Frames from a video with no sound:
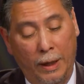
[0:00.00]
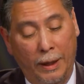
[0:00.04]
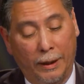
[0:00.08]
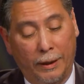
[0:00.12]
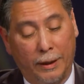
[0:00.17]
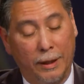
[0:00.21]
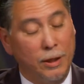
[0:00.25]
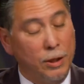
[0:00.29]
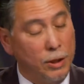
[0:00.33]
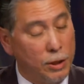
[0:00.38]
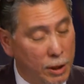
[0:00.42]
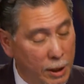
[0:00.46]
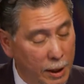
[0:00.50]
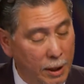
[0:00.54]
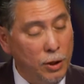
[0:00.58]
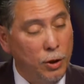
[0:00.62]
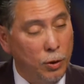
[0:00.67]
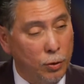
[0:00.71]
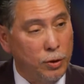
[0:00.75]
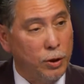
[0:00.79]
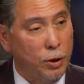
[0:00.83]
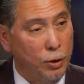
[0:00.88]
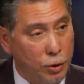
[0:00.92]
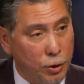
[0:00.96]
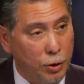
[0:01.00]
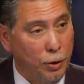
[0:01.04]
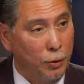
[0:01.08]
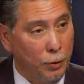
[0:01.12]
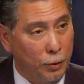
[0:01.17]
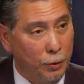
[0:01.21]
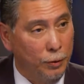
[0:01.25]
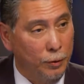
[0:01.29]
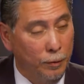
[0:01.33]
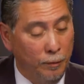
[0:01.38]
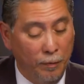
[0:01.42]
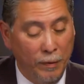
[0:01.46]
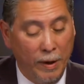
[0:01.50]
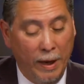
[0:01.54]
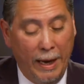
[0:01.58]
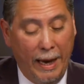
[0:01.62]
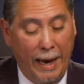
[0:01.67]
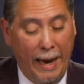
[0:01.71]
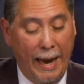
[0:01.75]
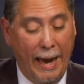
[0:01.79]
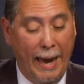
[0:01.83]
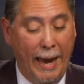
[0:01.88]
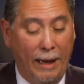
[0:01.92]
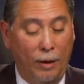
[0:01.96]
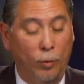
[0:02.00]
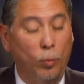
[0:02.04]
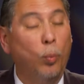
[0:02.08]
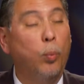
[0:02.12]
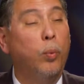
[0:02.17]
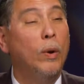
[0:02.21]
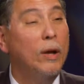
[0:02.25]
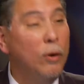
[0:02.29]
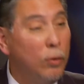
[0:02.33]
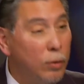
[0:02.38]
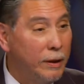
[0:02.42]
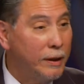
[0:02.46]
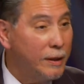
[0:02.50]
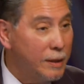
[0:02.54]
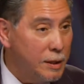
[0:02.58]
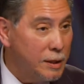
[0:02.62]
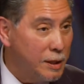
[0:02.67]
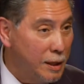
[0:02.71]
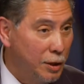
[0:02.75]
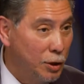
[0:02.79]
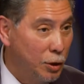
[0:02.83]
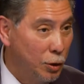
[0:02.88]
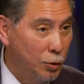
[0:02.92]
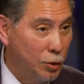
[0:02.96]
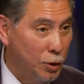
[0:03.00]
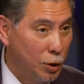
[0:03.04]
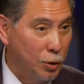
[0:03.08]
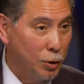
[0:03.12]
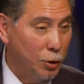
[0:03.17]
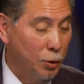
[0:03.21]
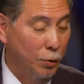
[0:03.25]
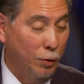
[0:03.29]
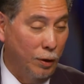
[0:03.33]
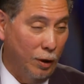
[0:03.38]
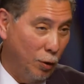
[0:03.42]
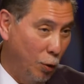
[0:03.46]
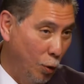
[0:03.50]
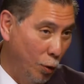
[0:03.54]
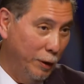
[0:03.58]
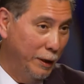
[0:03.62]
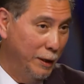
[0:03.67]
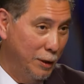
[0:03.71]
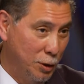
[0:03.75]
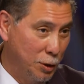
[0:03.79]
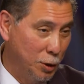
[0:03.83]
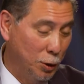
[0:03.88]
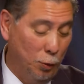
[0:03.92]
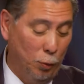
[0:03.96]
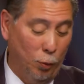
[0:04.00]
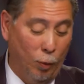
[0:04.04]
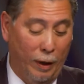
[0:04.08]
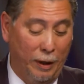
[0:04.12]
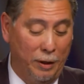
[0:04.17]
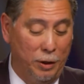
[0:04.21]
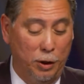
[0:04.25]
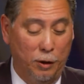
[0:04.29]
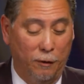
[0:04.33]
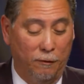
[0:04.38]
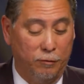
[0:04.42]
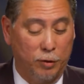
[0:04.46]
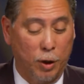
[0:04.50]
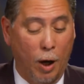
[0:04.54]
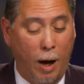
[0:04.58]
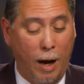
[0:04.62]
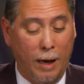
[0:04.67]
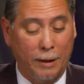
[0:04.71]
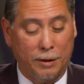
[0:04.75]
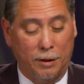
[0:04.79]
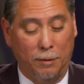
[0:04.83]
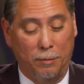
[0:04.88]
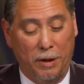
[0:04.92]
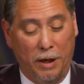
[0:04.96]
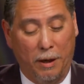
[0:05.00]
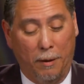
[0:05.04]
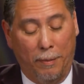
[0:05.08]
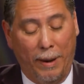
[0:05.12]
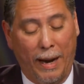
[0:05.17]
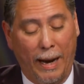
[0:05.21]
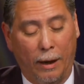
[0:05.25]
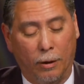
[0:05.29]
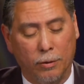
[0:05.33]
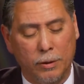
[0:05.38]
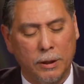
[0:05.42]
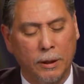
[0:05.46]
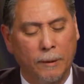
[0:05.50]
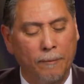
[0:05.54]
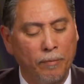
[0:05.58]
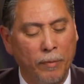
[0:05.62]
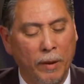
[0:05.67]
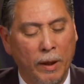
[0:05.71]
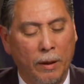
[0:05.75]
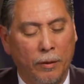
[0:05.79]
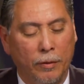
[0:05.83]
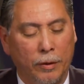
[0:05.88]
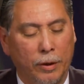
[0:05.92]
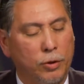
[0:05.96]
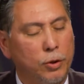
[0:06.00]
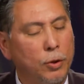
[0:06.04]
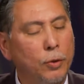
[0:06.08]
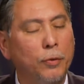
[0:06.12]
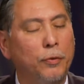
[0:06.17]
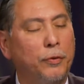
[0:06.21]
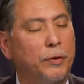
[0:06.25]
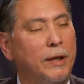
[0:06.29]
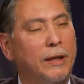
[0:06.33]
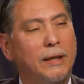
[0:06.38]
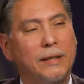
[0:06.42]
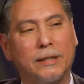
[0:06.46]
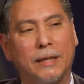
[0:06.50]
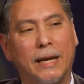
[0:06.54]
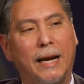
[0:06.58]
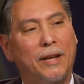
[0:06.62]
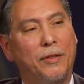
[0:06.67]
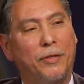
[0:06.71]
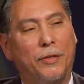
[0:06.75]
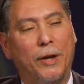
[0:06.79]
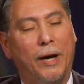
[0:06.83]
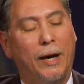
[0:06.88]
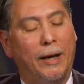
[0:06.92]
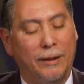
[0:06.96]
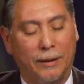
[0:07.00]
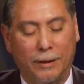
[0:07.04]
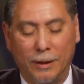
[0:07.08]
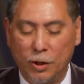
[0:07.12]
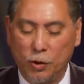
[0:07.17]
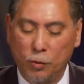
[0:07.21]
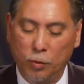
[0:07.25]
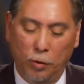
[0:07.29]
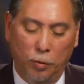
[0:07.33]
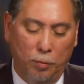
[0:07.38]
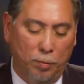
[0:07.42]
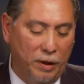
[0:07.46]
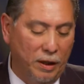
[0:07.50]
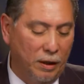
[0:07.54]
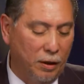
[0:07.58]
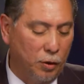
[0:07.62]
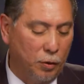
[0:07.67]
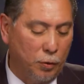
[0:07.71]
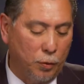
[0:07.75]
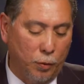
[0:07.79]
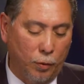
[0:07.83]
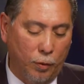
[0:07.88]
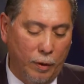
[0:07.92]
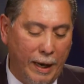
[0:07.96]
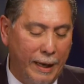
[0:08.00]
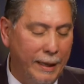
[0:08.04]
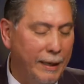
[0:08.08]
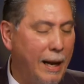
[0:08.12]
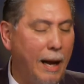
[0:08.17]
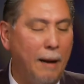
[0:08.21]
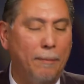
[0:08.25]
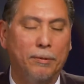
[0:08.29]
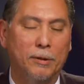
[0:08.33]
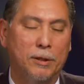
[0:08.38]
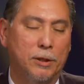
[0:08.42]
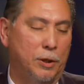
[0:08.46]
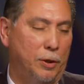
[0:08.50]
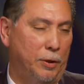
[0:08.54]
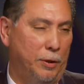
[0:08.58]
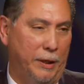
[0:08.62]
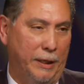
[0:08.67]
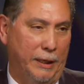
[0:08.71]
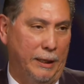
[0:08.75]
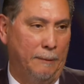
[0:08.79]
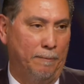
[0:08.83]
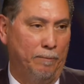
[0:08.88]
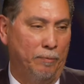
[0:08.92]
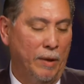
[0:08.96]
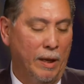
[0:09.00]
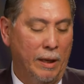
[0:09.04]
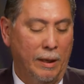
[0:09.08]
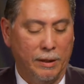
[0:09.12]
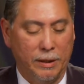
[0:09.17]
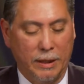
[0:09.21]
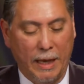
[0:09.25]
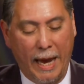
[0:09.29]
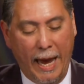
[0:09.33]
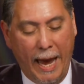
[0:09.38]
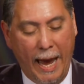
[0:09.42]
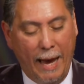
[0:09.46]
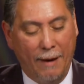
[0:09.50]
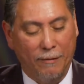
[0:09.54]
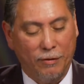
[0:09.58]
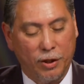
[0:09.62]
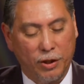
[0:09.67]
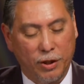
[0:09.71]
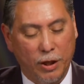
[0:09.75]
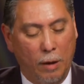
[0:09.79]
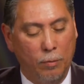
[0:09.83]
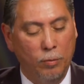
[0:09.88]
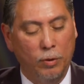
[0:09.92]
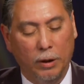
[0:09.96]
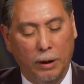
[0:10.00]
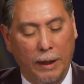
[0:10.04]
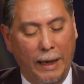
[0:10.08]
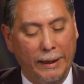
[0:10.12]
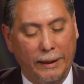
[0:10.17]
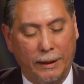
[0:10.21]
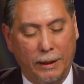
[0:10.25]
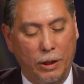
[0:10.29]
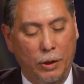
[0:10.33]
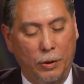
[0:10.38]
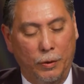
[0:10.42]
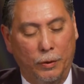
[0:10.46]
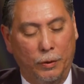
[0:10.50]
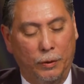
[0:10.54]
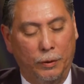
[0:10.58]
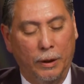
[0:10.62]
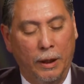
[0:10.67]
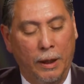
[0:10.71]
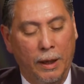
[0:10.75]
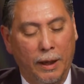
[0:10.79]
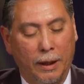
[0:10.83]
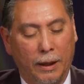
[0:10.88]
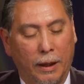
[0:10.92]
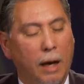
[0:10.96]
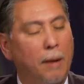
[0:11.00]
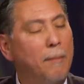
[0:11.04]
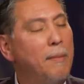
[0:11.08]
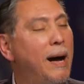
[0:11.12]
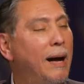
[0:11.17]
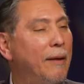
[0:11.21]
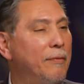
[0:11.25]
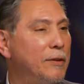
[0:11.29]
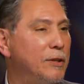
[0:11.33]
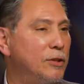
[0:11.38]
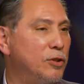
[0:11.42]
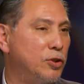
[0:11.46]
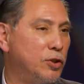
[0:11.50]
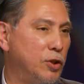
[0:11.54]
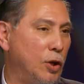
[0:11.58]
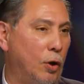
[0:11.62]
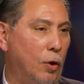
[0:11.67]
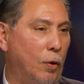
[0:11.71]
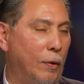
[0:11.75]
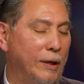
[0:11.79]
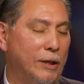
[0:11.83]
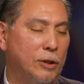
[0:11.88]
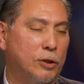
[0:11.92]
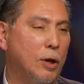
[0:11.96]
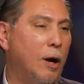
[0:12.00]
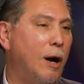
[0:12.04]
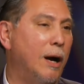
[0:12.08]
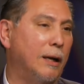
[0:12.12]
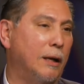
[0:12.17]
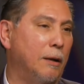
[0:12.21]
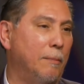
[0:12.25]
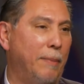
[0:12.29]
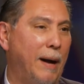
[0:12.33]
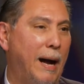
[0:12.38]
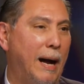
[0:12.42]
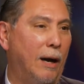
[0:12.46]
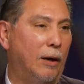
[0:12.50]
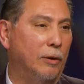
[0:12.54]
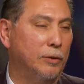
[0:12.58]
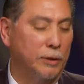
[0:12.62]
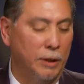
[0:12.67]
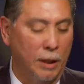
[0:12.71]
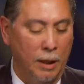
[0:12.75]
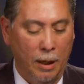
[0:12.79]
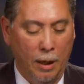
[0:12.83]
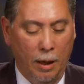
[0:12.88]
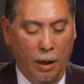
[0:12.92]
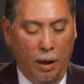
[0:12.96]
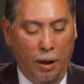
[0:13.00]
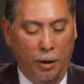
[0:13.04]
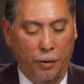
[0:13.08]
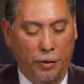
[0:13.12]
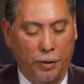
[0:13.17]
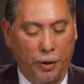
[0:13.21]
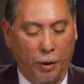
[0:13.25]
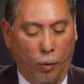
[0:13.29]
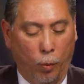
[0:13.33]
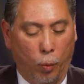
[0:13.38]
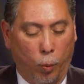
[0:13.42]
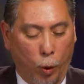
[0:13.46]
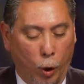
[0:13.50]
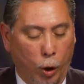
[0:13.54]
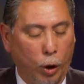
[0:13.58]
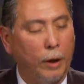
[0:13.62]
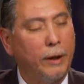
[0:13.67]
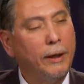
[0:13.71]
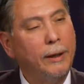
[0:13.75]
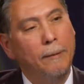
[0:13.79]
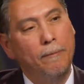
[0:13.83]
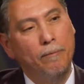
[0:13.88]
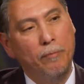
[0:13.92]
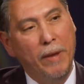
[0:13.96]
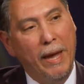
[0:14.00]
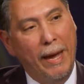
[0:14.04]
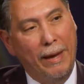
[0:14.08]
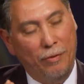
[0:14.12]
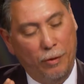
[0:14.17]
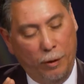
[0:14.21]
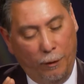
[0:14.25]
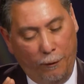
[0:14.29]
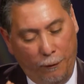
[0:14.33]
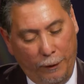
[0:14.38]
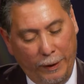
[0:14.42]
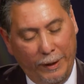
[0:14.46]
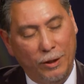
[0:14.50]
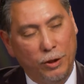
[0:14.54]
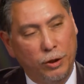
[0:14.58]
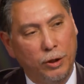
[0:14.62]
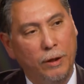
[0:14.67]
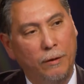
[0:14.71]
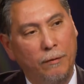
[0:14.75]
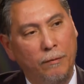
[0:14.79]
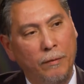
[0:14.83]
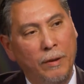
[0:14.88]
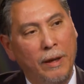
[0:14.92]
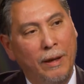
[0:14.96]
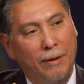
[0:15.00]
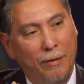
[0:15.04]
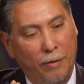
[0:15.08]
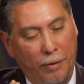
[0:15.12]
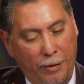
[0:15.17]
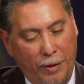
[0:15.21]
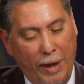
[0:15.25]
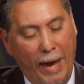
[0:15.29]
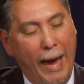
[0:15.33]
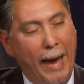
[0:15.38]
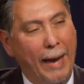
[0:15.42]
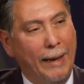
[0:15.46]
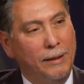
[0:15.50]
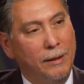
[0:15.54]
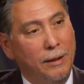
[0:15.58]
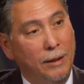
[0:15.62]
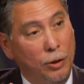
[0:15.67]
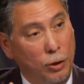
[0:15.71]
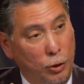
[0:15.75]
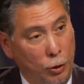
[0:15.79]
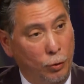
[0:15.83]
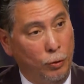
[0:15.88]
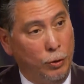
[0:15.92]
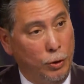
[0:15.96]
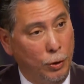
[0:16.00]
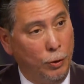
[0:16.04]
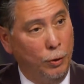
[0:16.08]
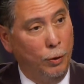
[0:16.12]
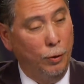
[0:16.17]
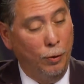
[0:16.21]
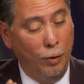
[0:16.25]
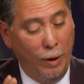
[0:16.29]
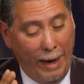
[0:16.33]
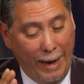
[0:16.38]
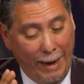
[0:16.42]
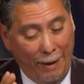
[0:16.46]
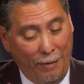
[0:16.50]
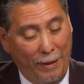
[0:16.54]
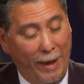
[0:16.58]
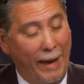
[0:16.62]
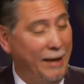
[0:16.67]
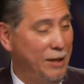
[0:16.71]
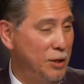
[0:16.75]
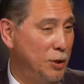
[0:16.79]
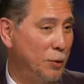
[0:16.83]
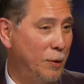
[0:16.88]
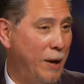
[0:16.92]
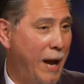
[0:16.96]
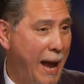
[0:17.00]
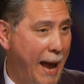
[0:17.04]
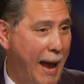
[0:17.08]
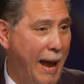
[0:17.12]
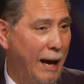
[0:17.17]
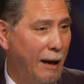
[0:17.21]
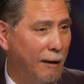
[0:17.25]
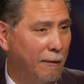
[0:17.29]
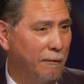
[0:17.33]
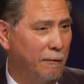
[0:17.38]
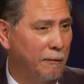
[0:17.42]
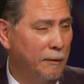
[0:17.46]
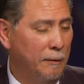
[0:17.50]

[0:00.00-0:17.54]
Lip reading: continue to do and will continue to do according to what you've talked to me about. The truth is, I thought this would be a great opportunity to have someone like you come on this show and talk about the work and the vision that you do and that you have.